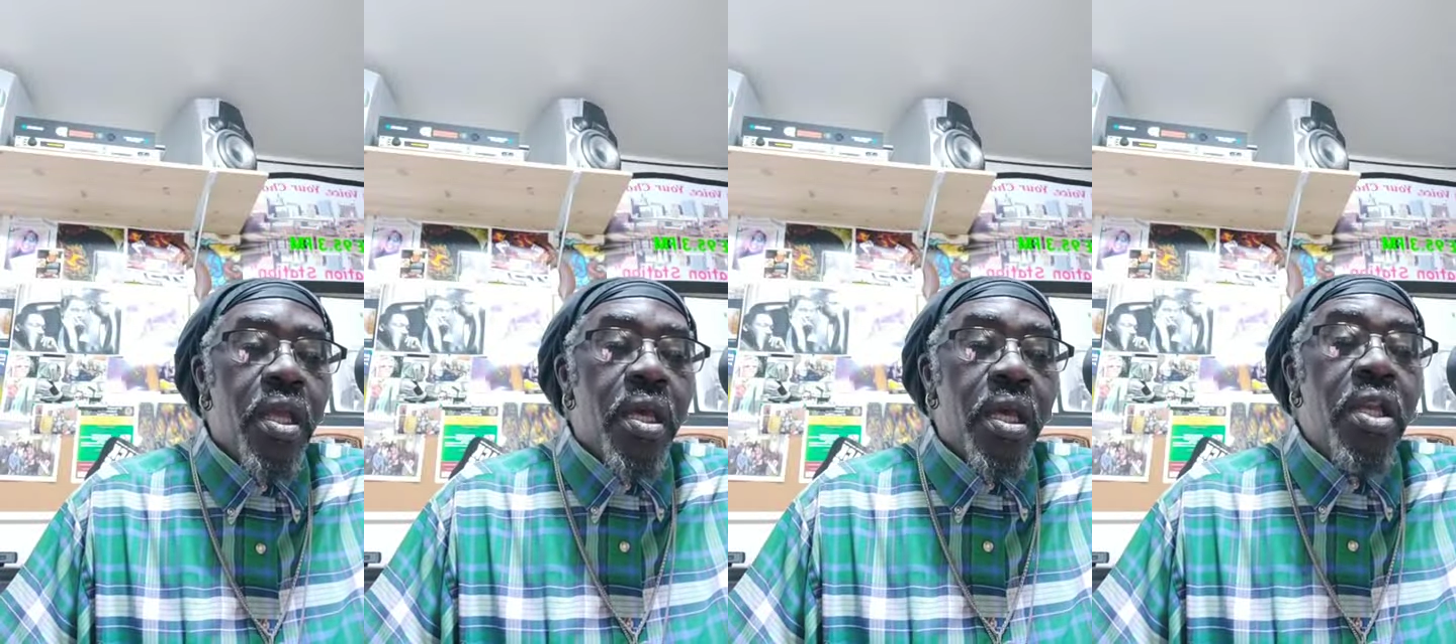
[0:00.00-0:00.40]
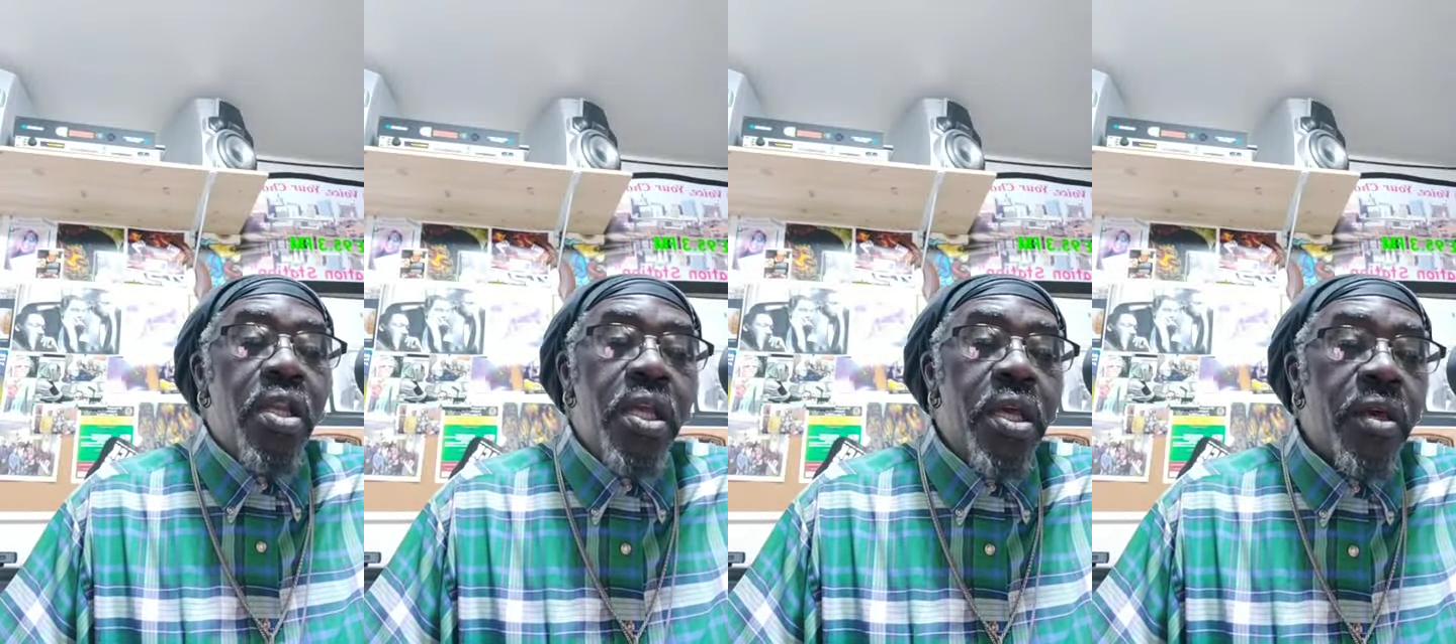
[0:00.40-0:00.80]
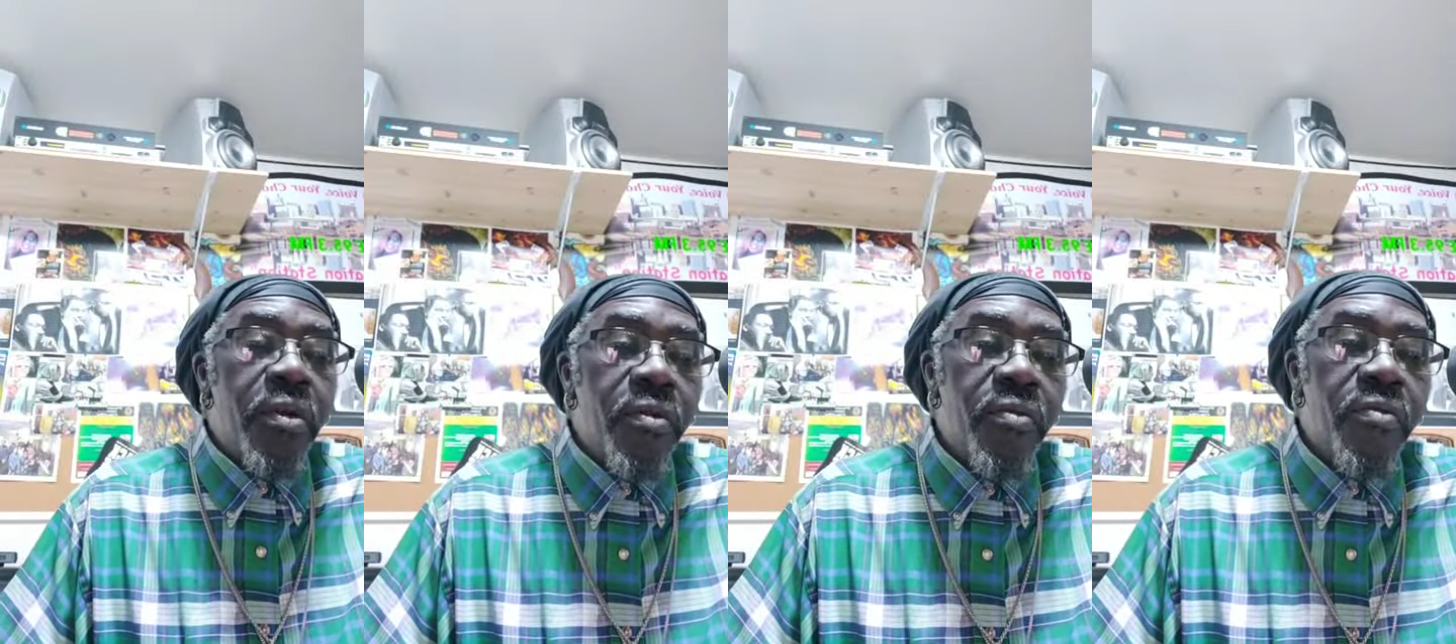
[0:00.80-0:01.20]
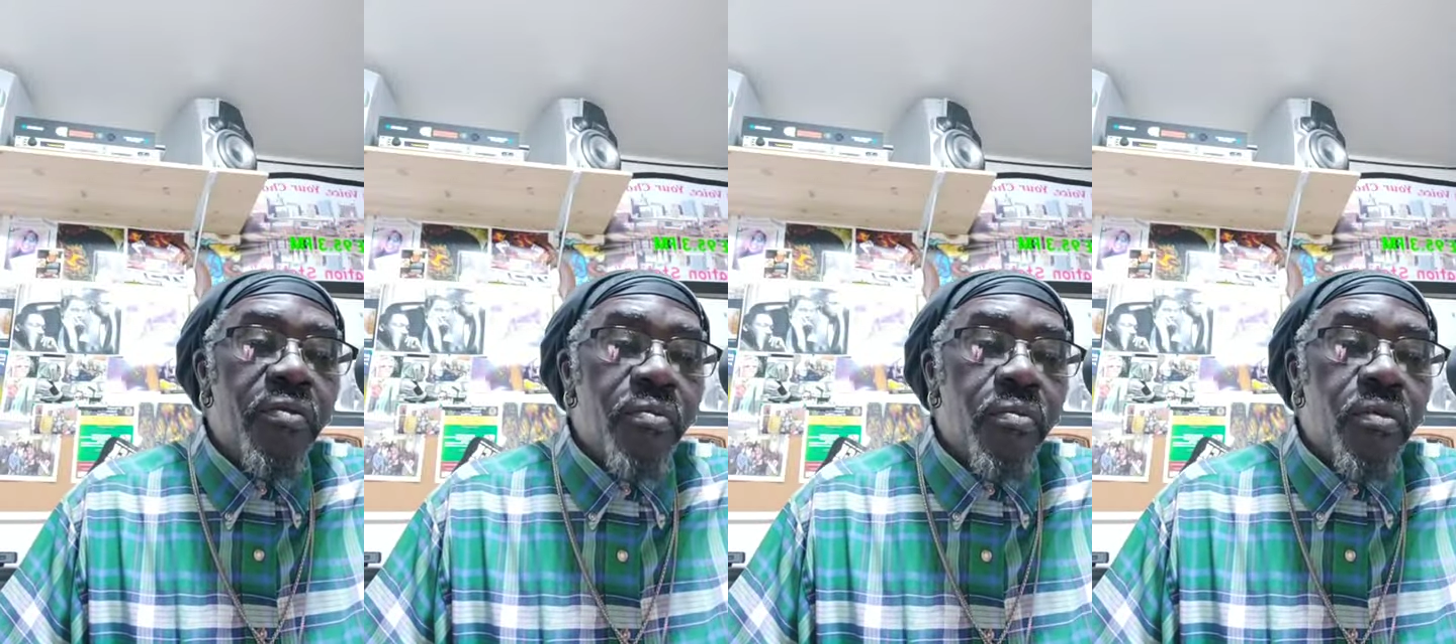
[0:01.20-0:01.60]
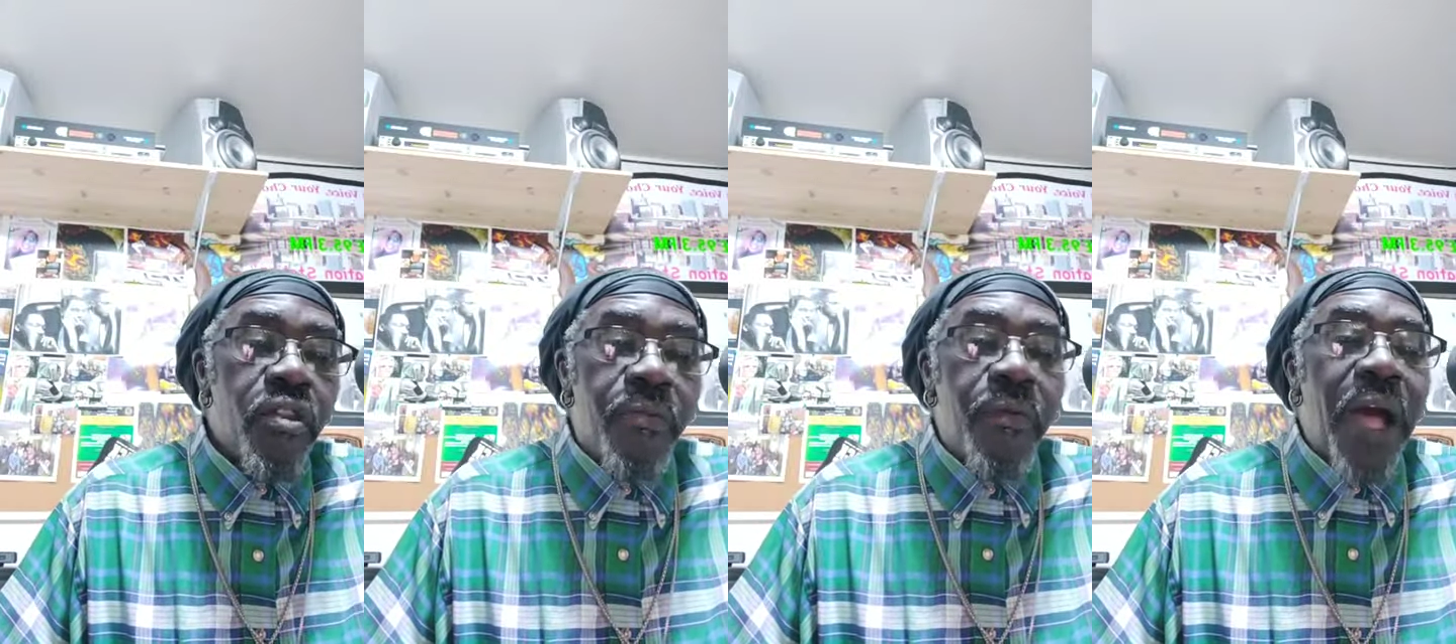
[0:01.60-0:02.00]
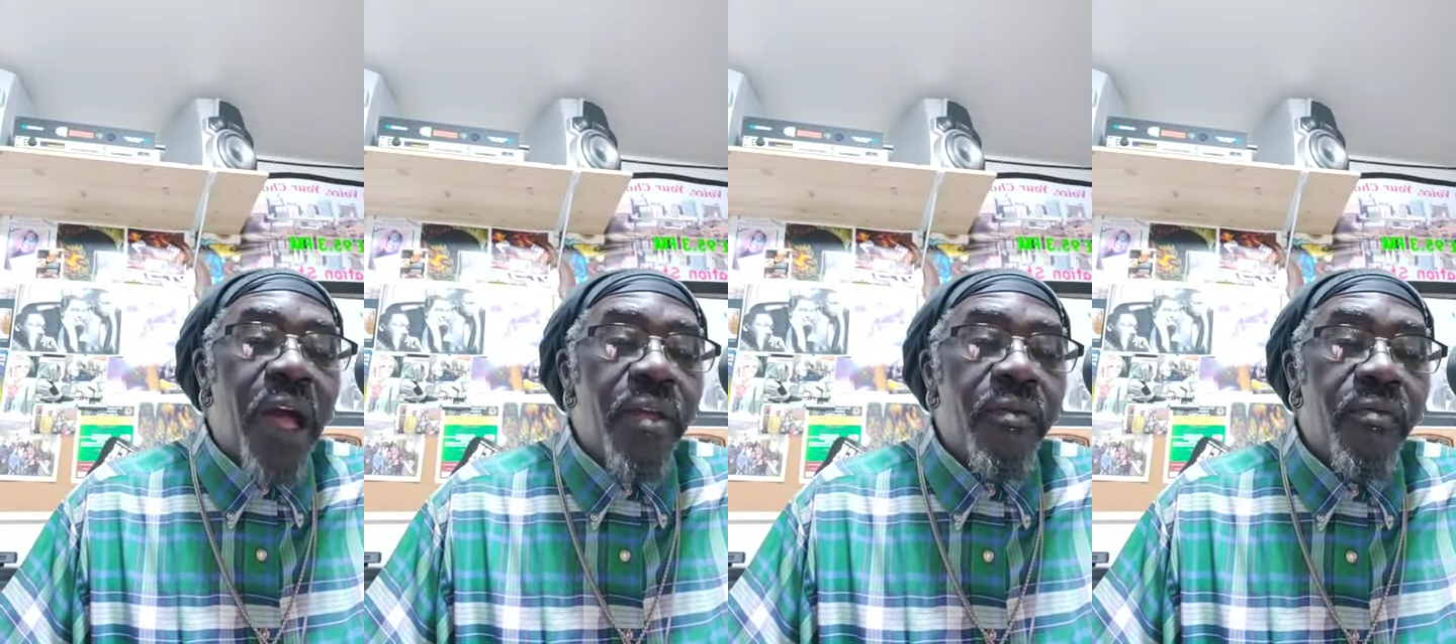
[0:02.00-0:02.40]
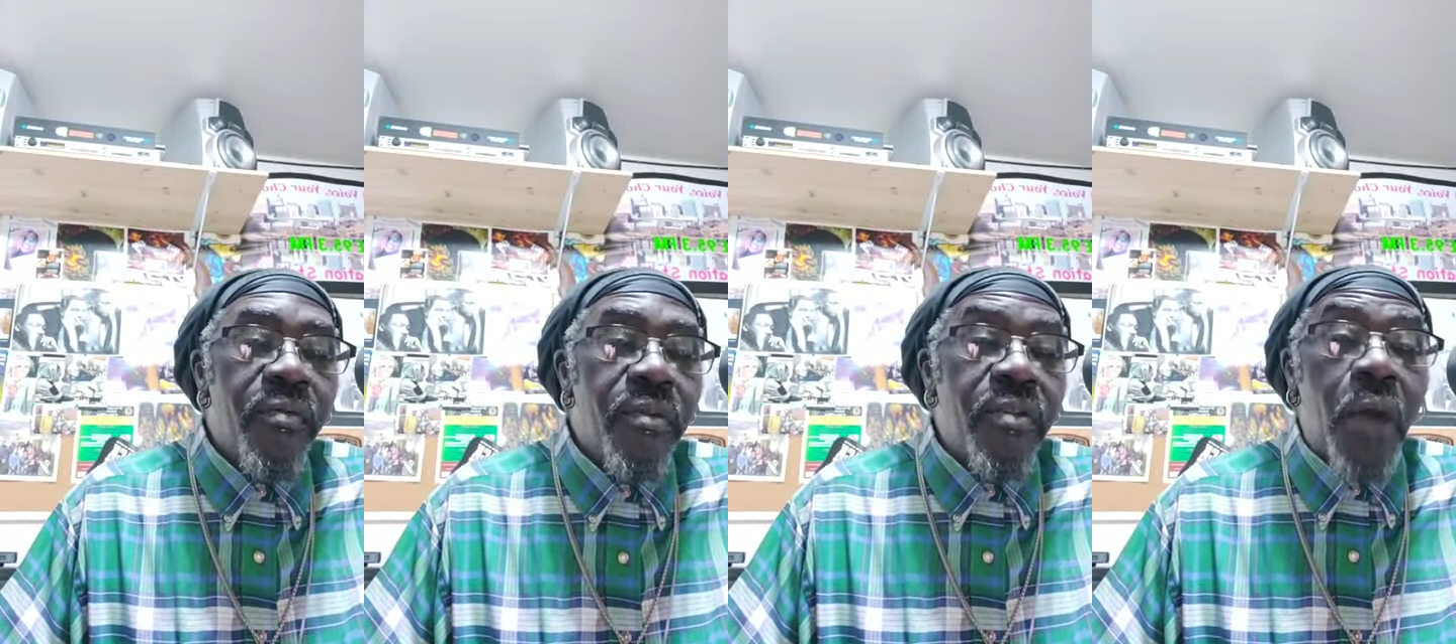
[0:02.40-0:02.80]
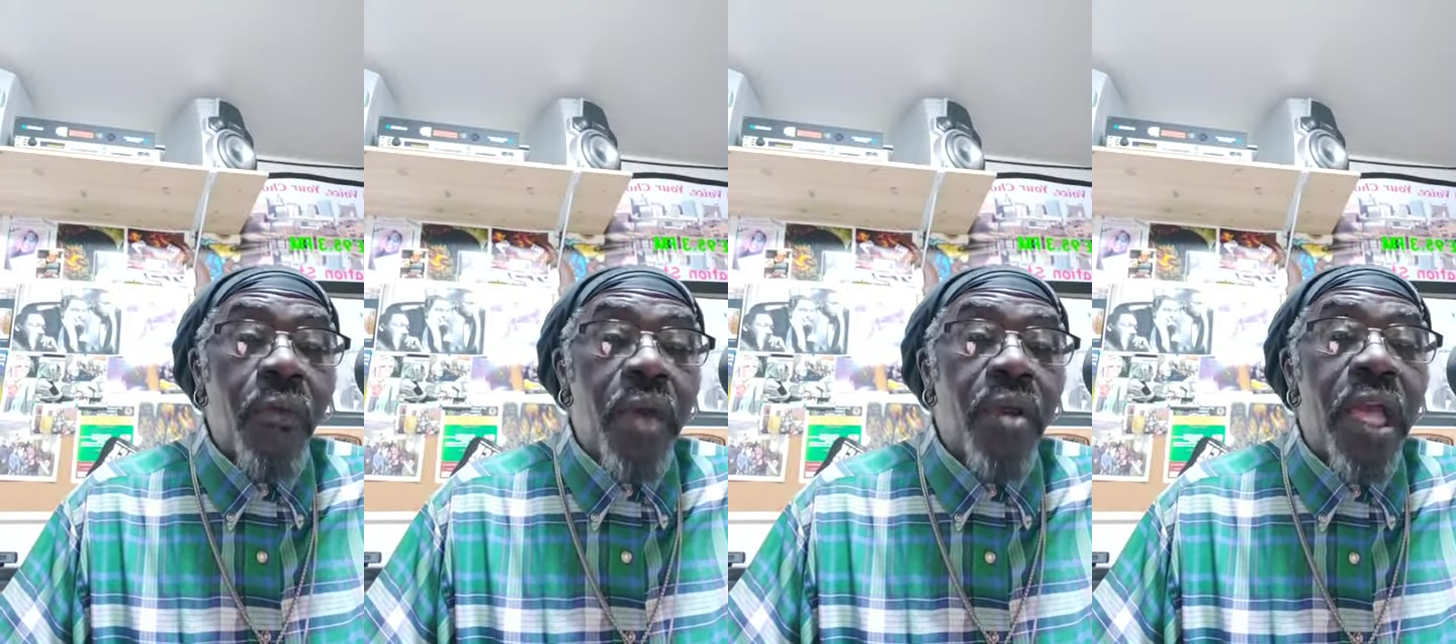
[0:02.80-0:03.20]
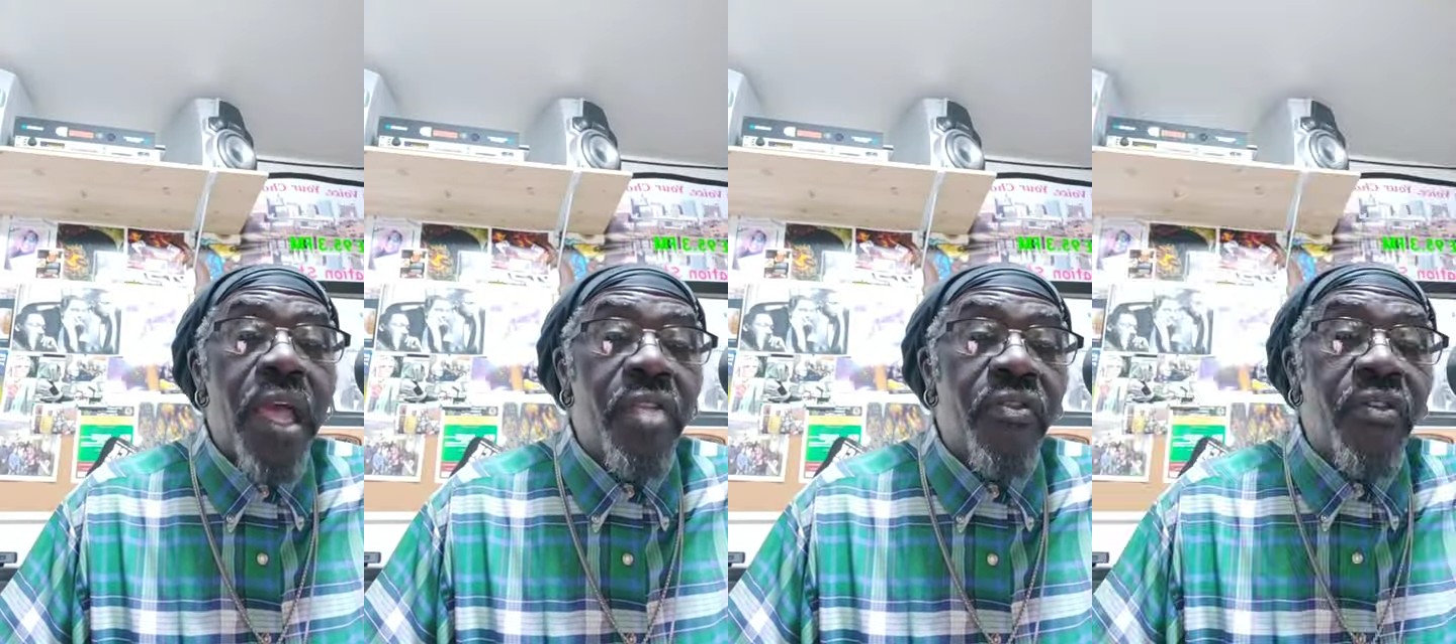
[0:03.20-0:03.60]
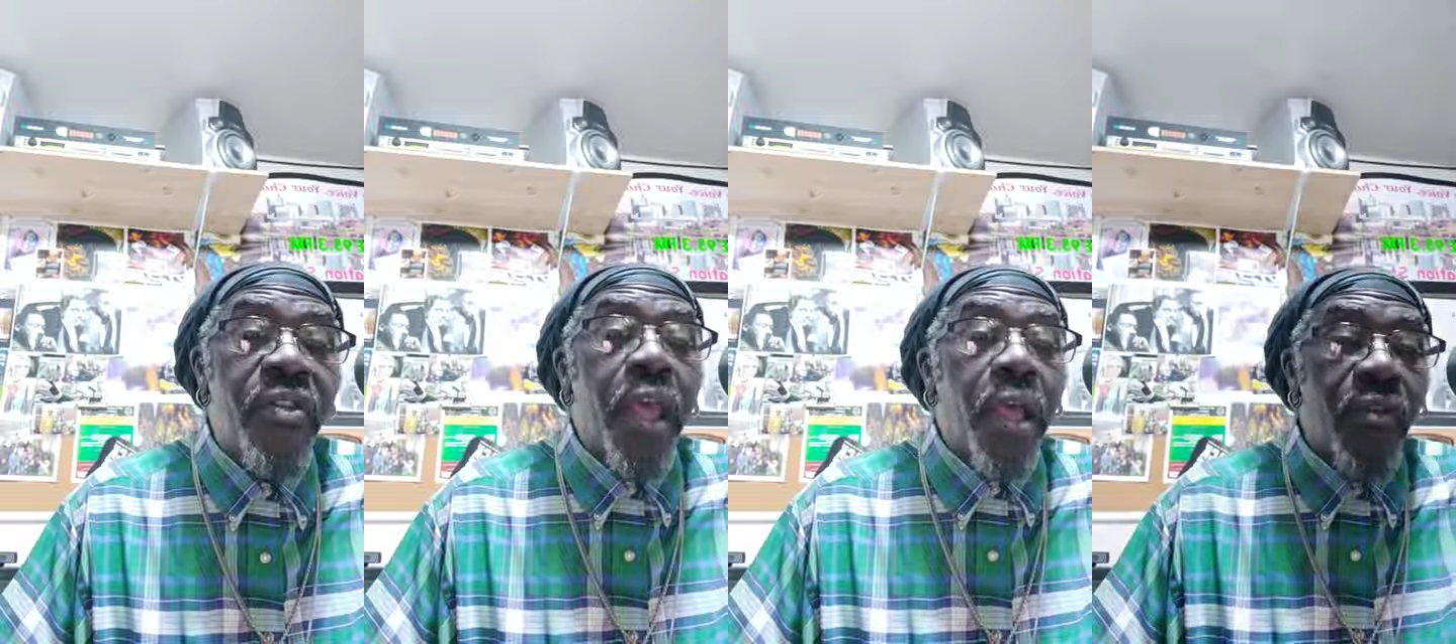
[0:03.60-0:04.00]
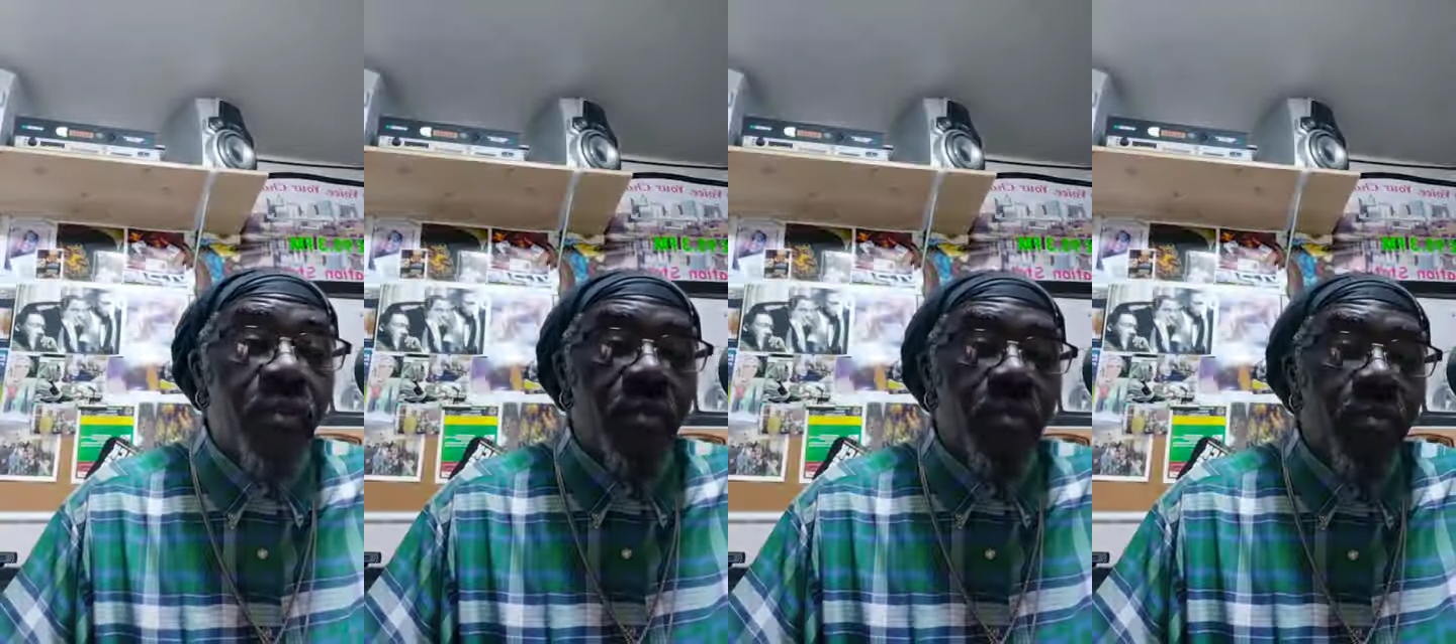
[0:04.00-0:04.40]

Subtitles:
India, 5. South Africa had 6.